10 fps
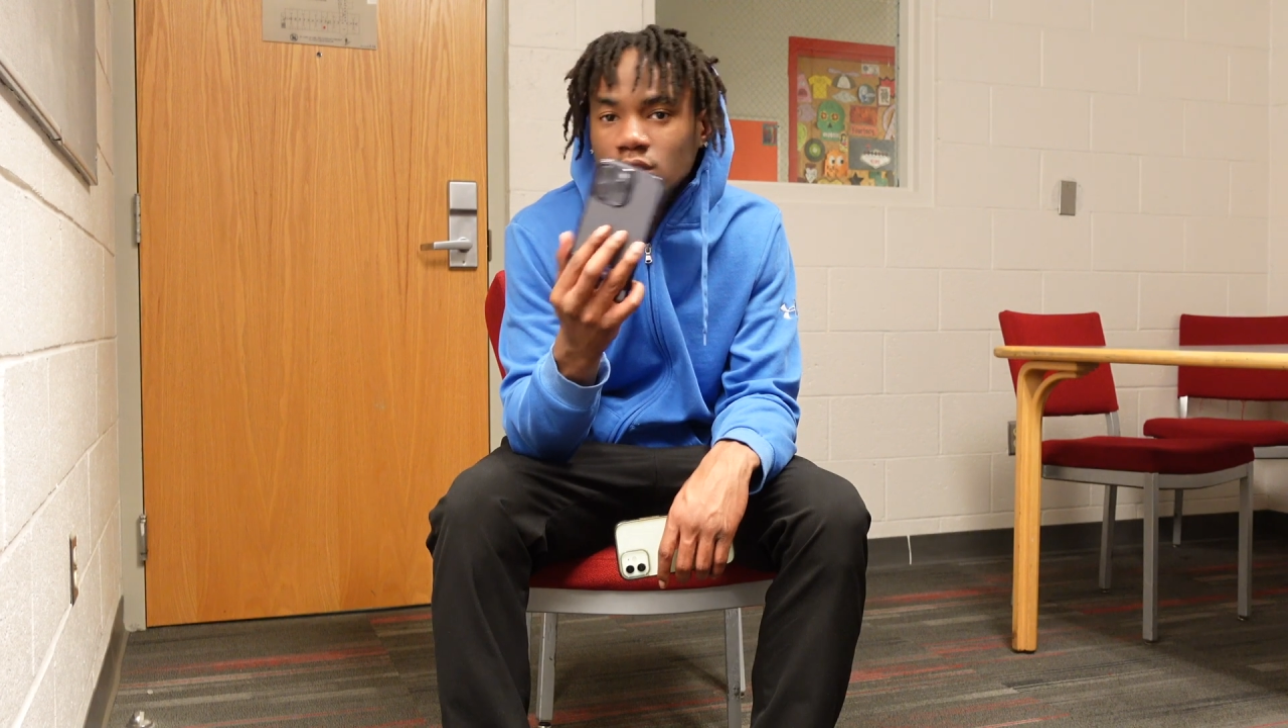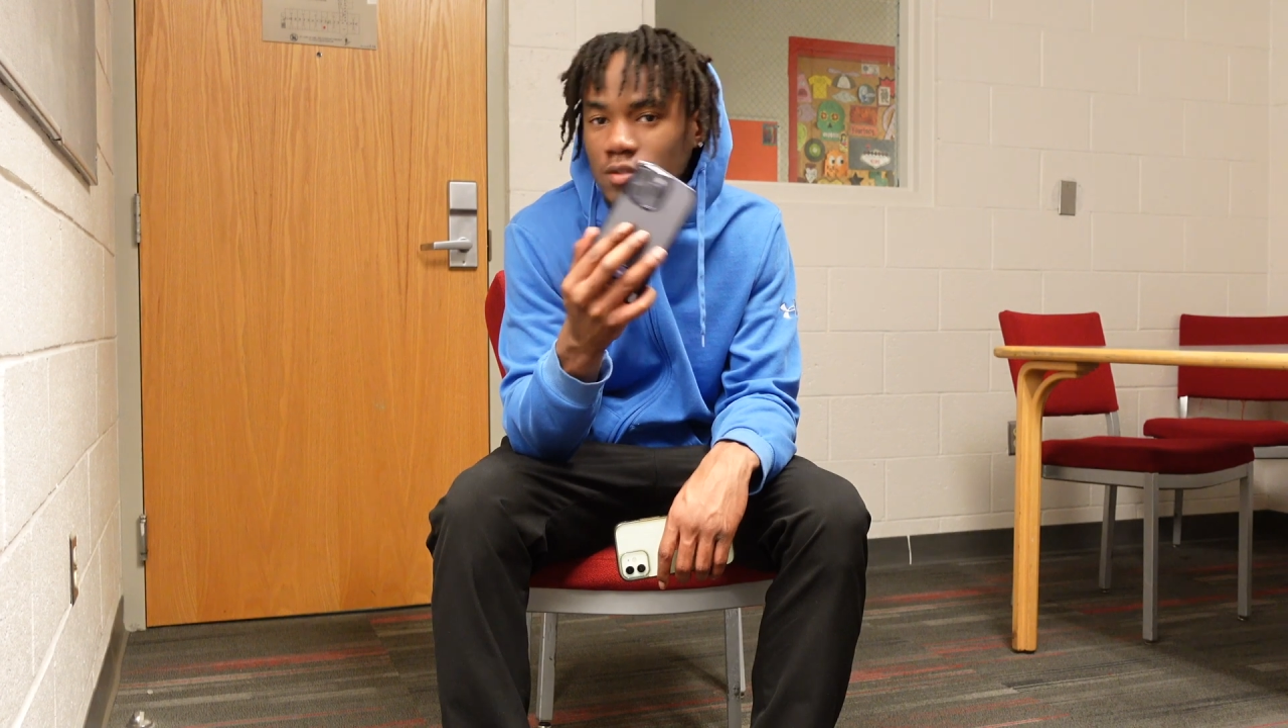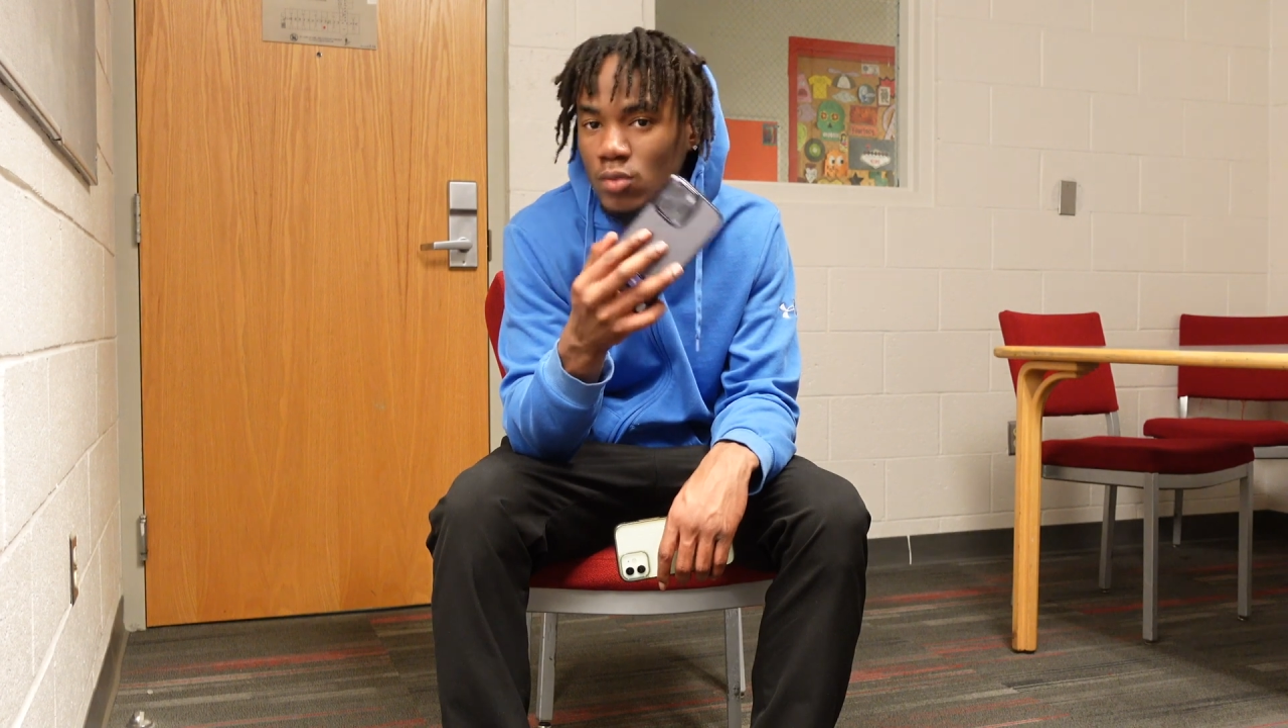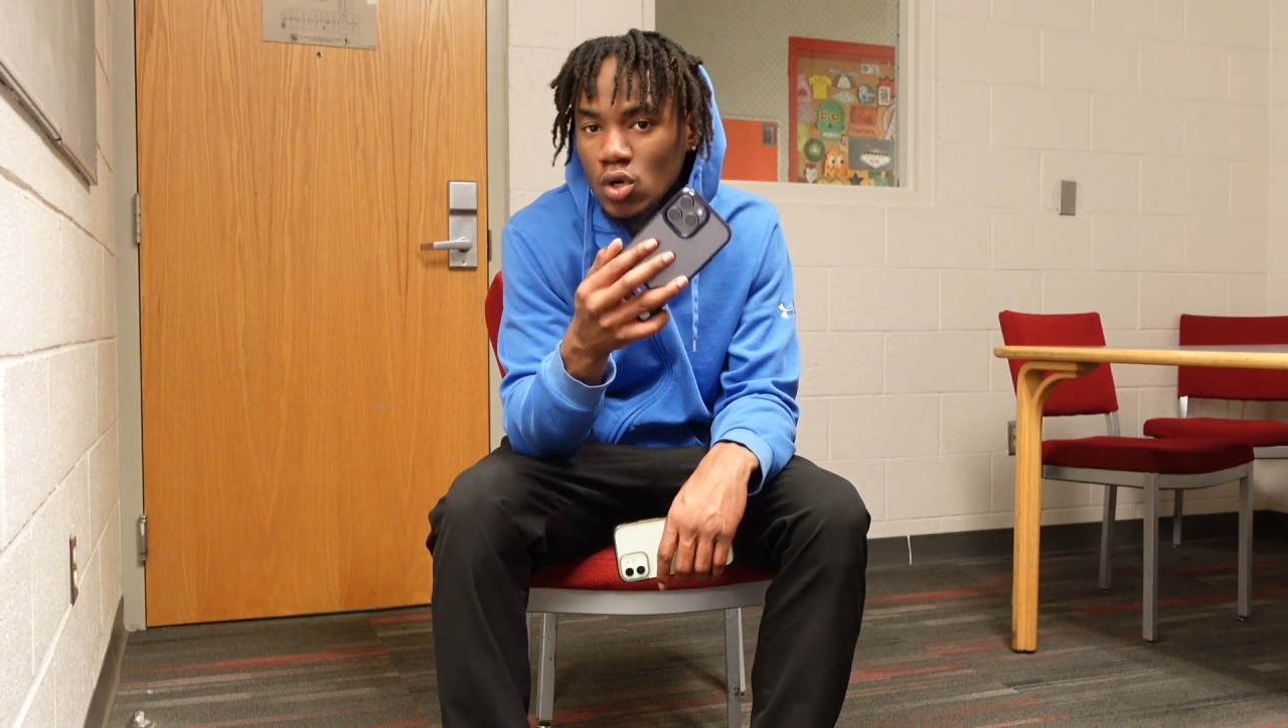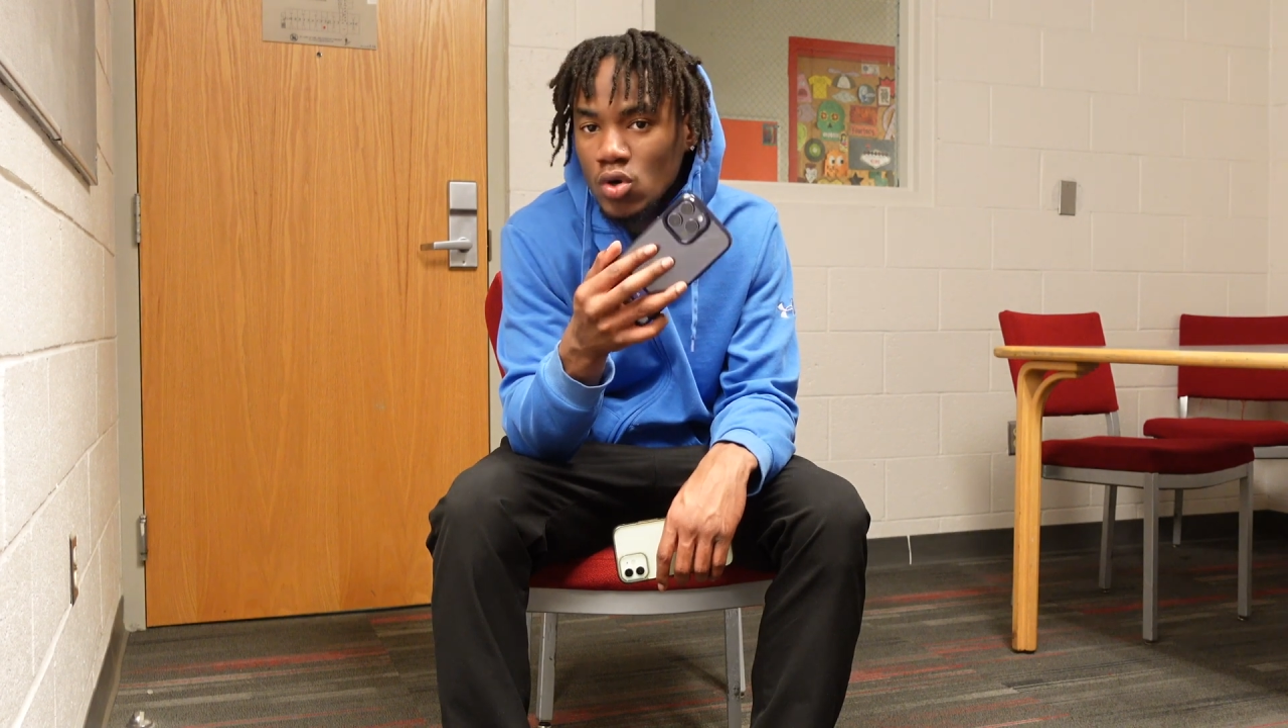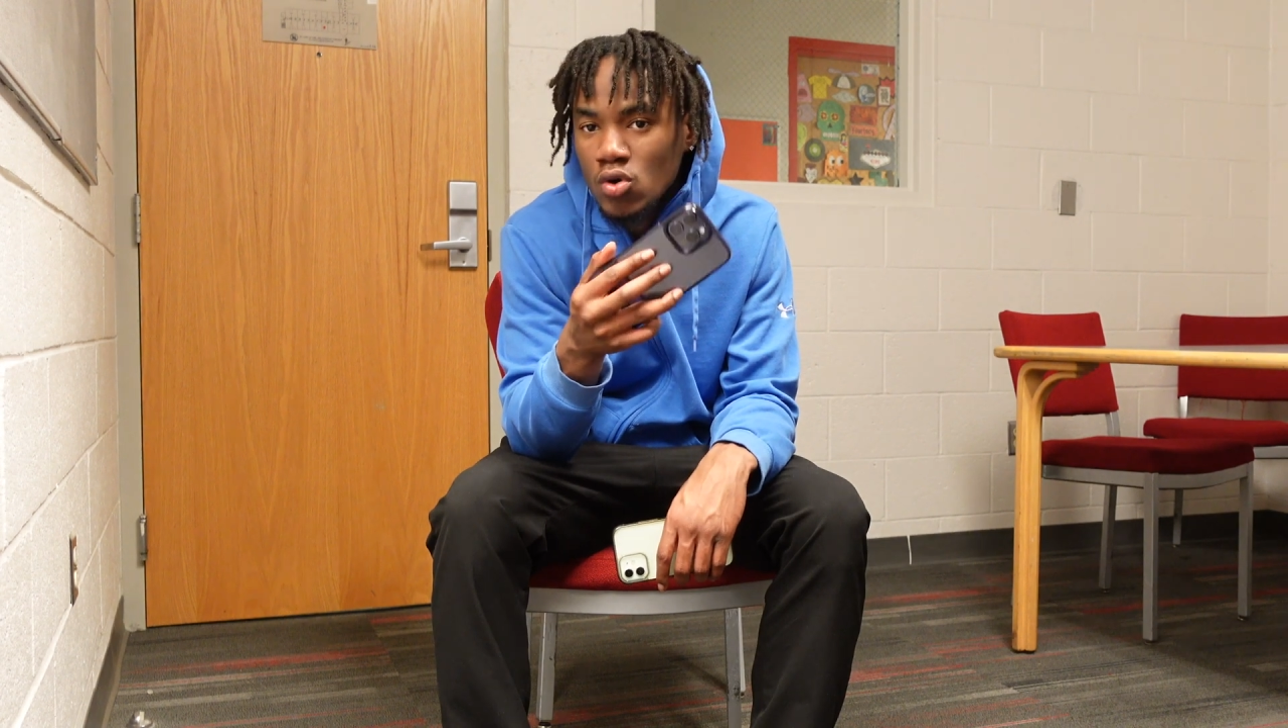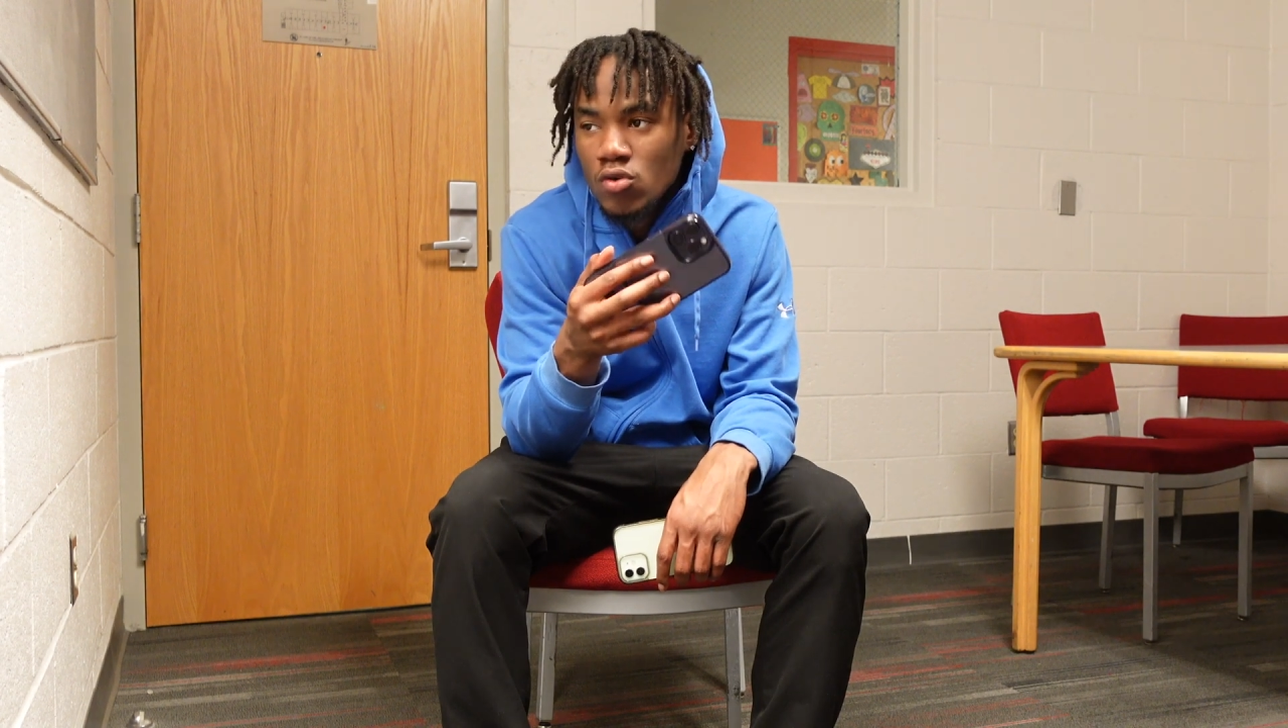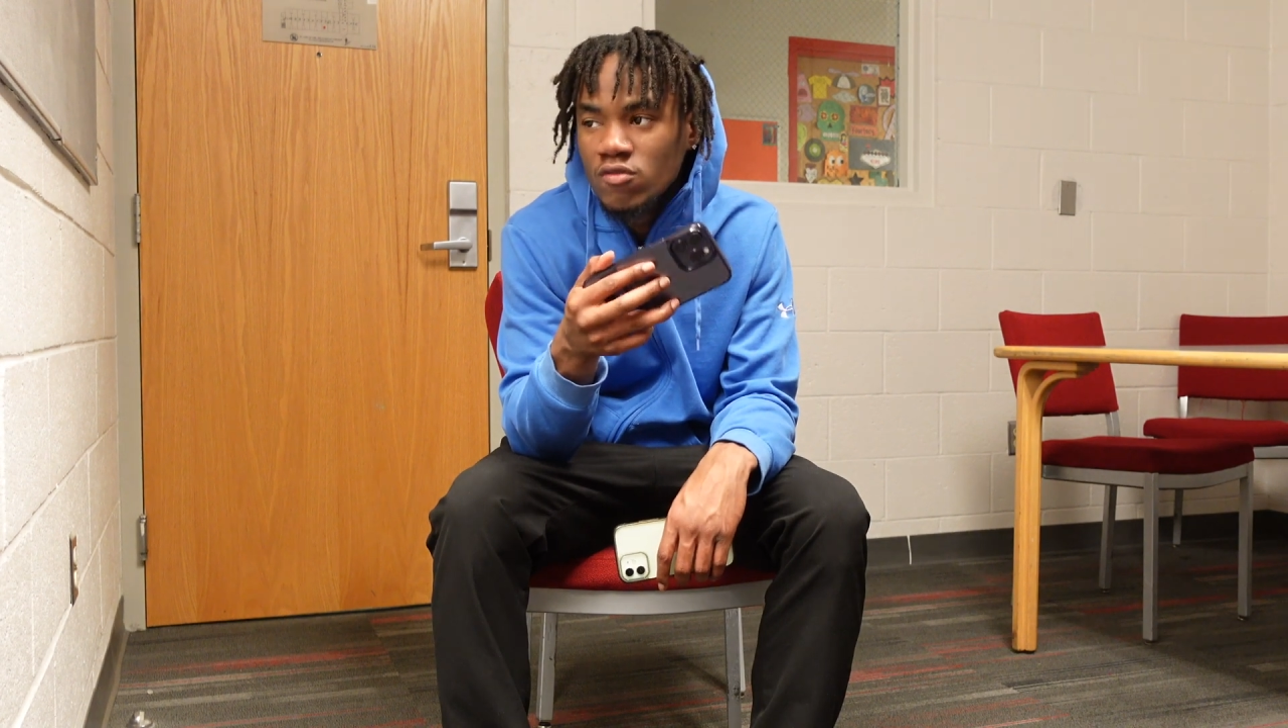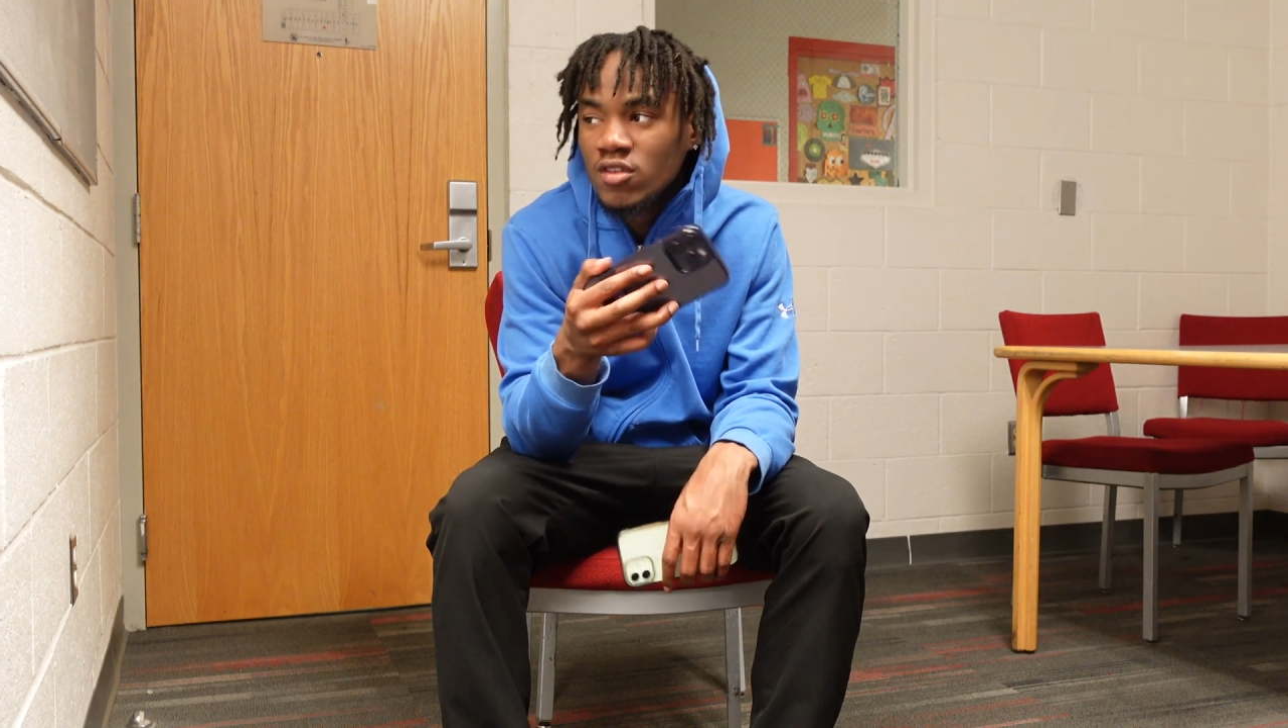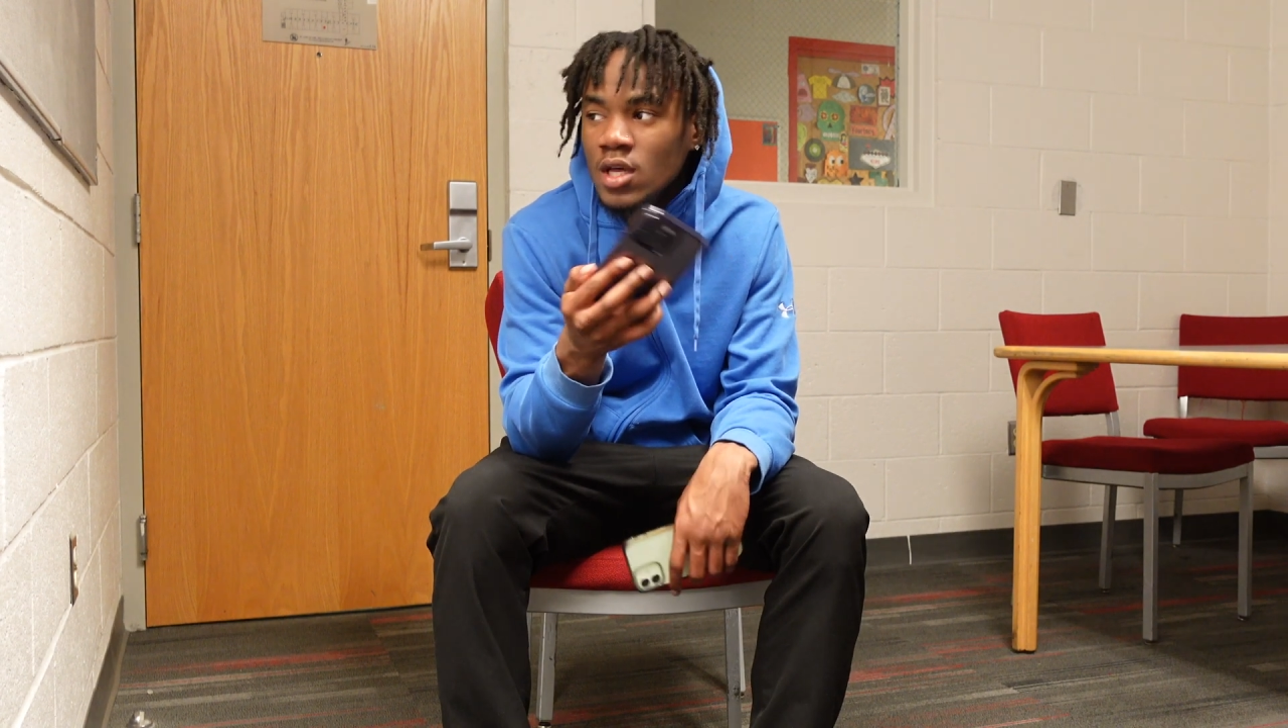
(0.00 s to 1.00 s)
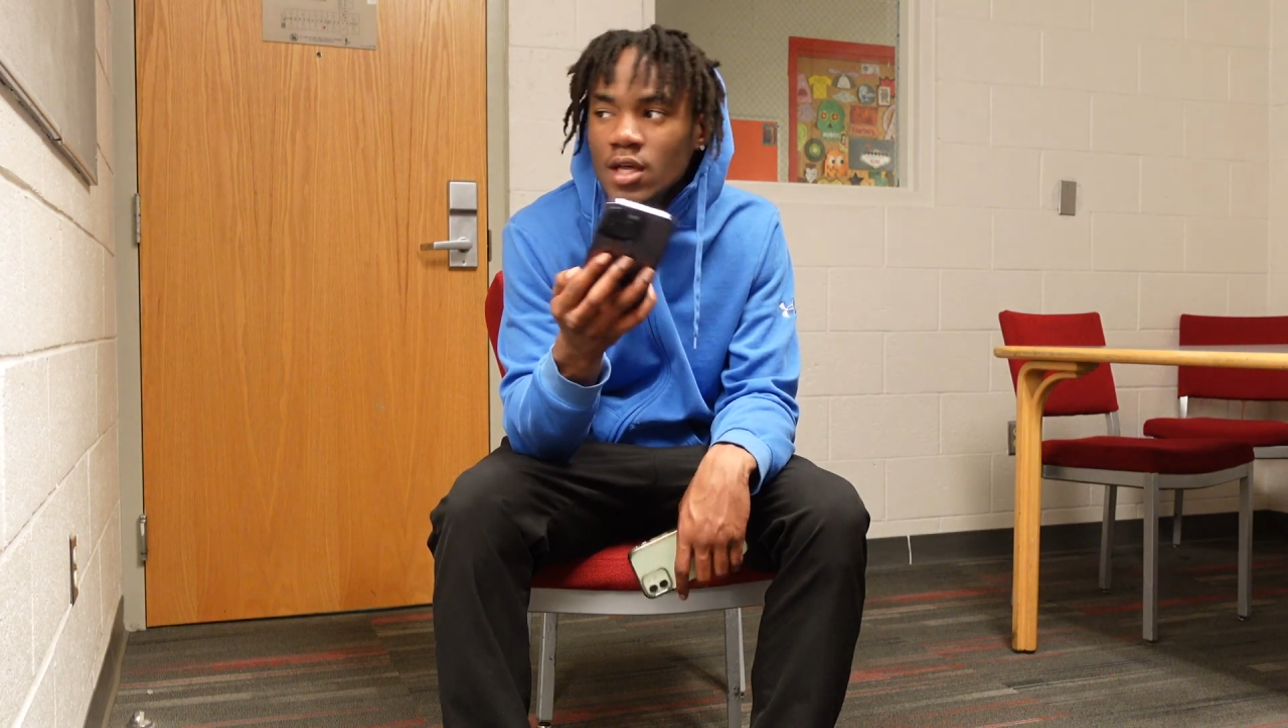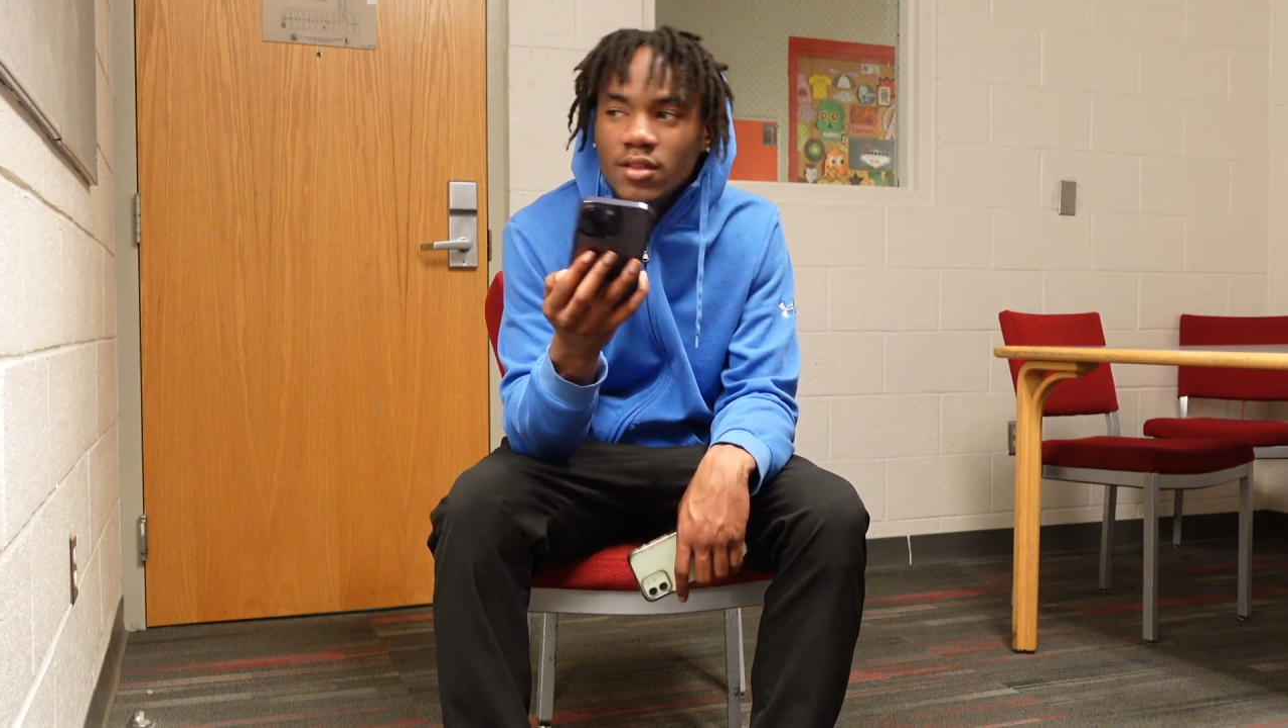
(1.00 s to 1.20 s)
smooth.